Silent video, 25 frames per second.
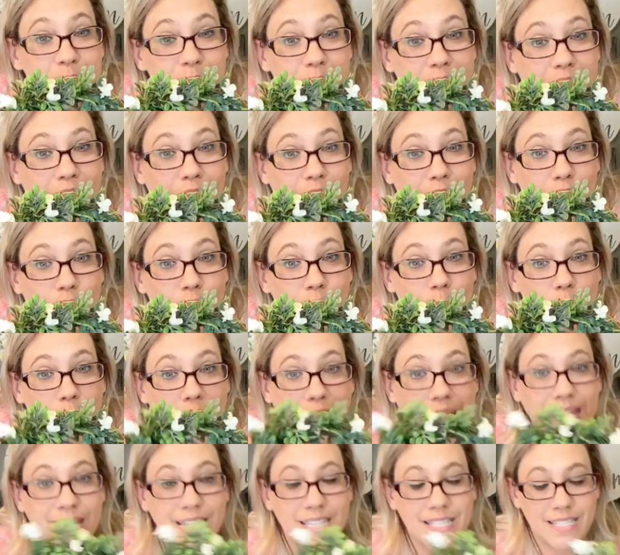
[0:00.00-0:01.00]
bit of
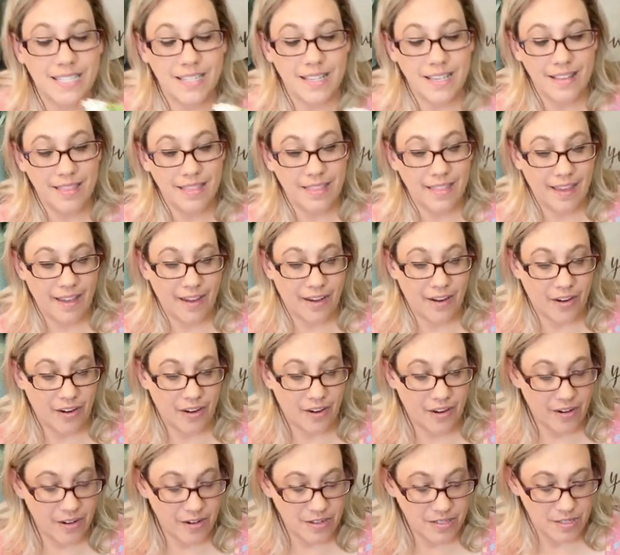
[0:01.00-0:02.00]
white in
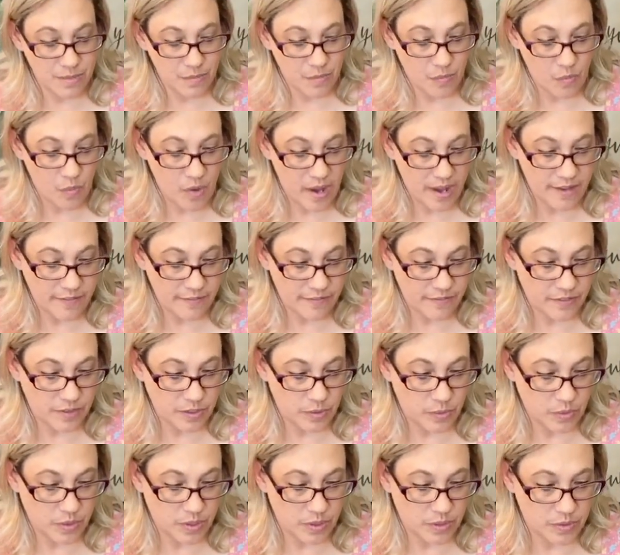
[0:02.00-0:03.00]
there, some white
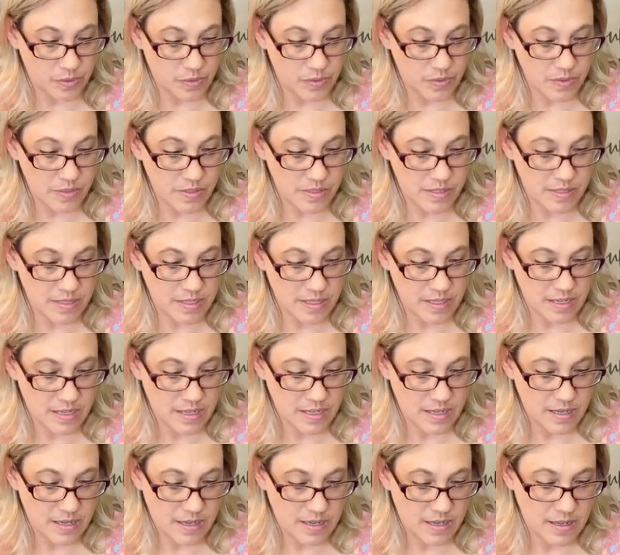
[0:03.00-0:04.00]
florals.
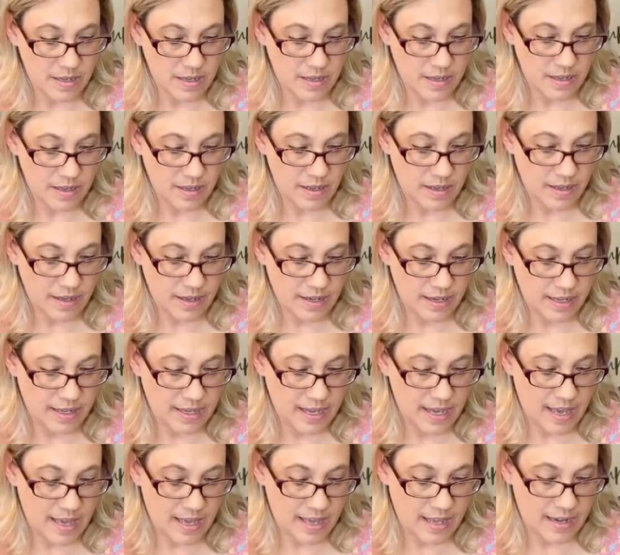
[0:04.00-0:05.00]
And
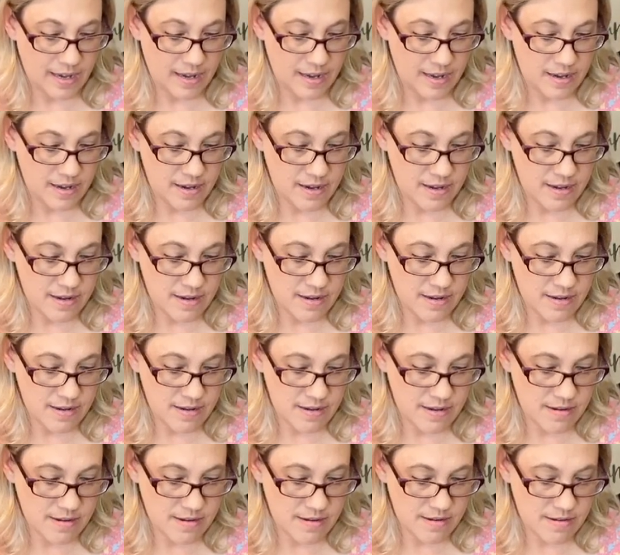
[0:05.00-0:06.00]
again,
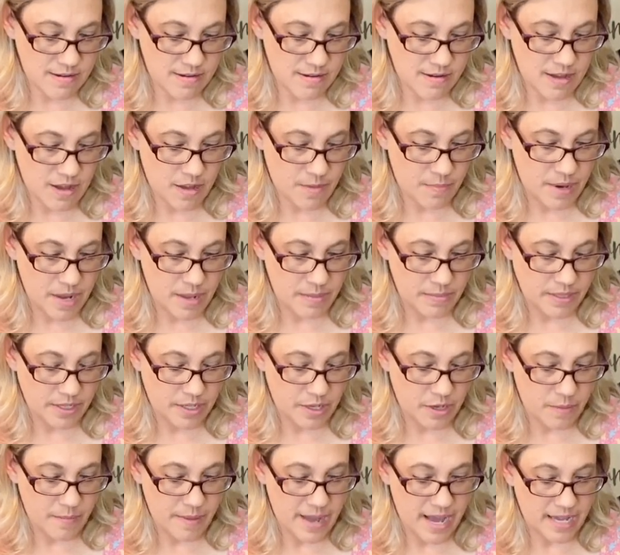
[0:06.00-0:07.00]
I'll probably
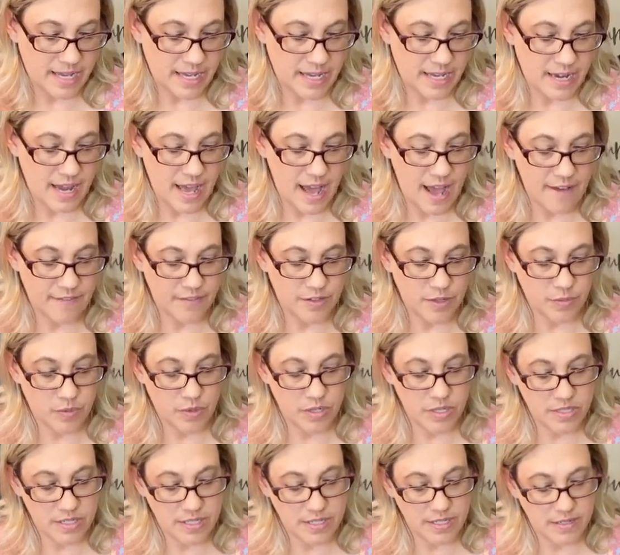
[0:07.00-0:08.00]
go back in
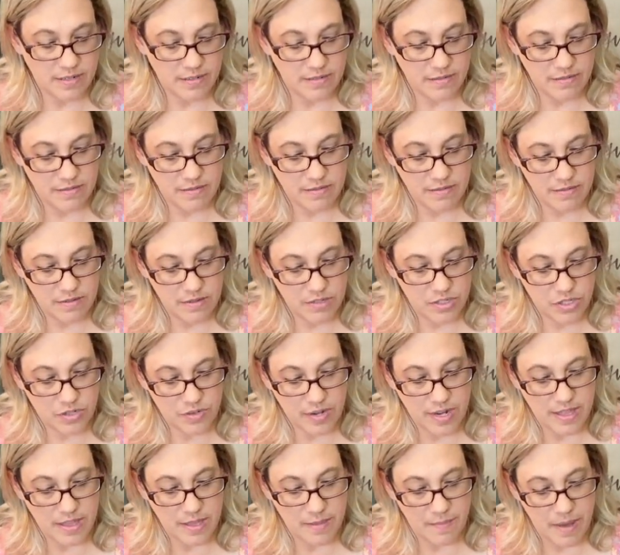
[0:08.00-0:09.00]
afterwards and
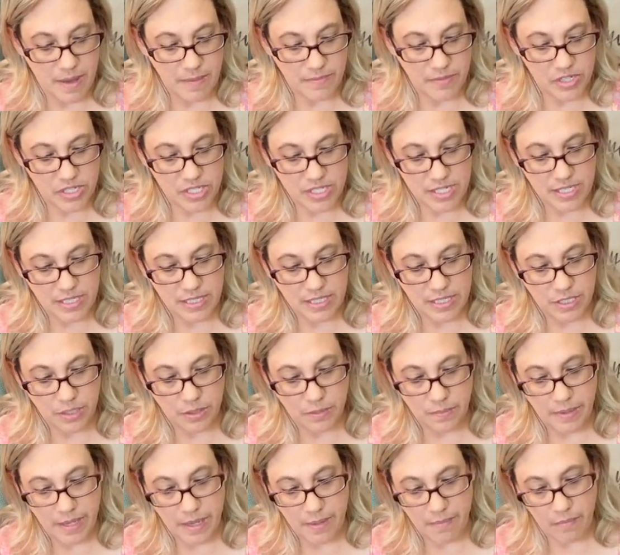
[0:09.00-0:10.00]
straighten them up just a little
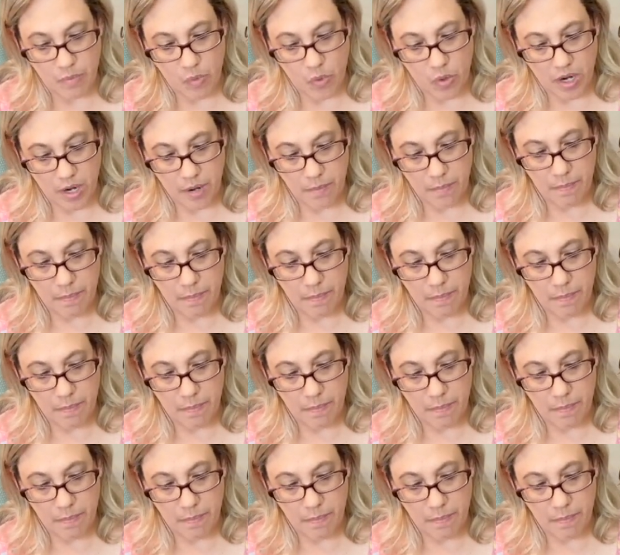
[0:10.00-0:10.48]
bit more,